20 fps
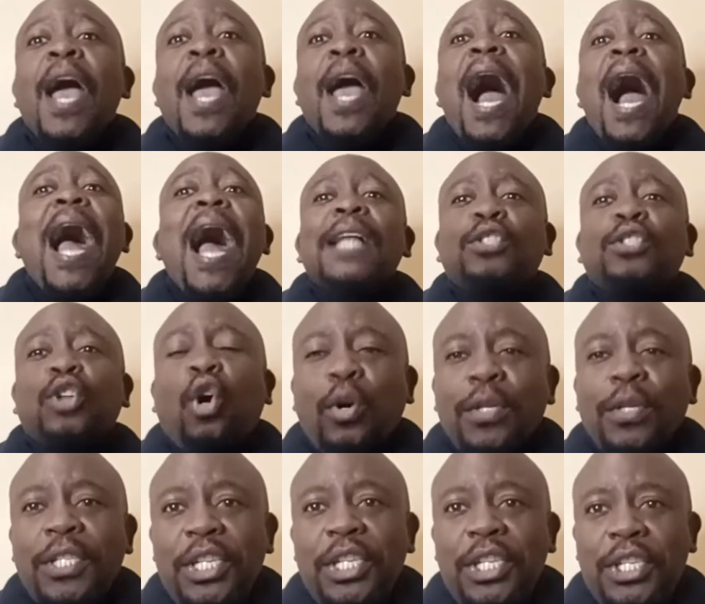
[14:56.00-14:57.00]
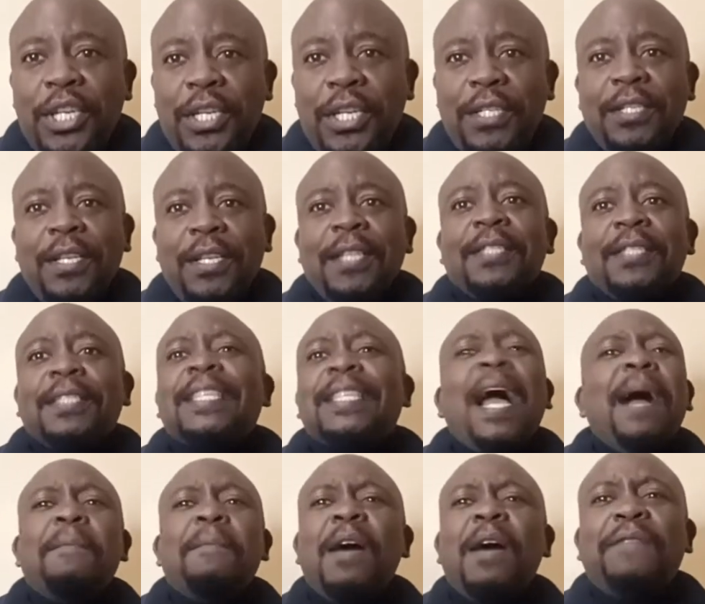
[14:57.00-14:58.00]
heart conditions, and
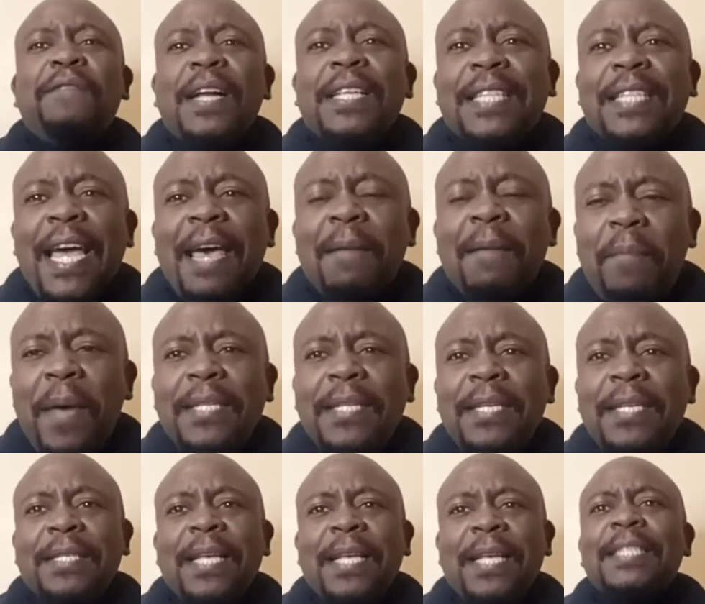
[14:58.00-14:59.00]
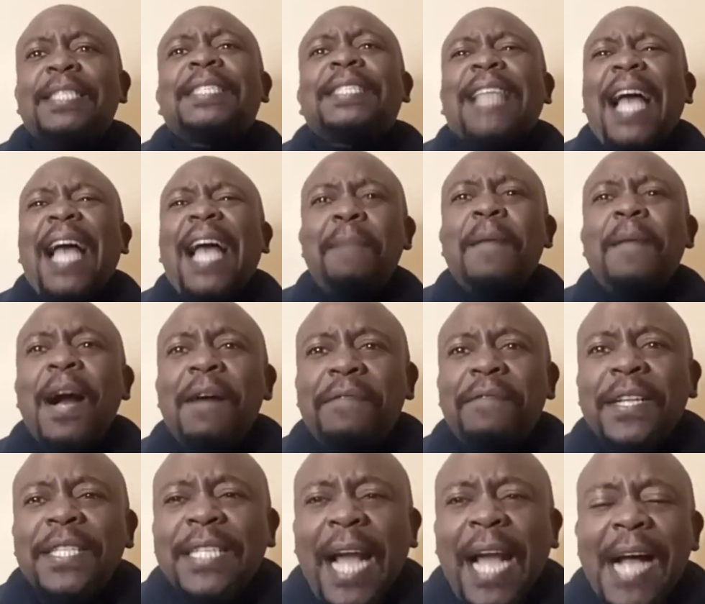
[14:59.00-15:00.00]
some have had diabetes, and some have
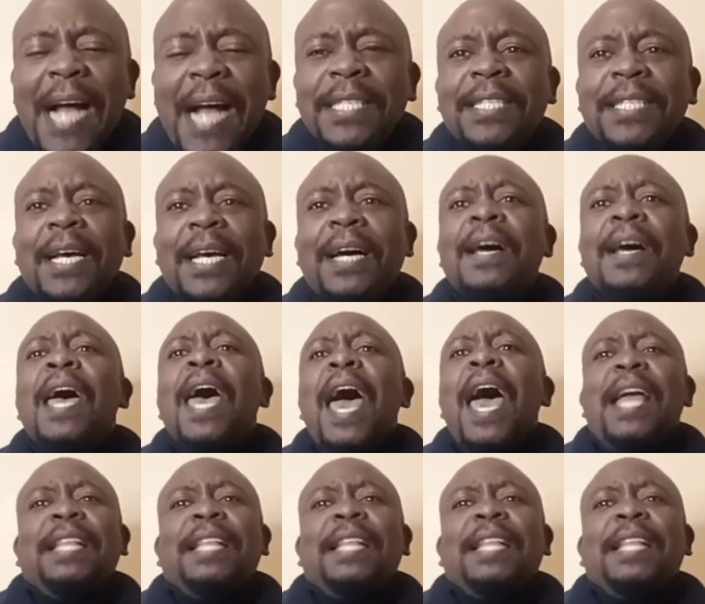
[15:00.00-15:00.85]
had cancer, and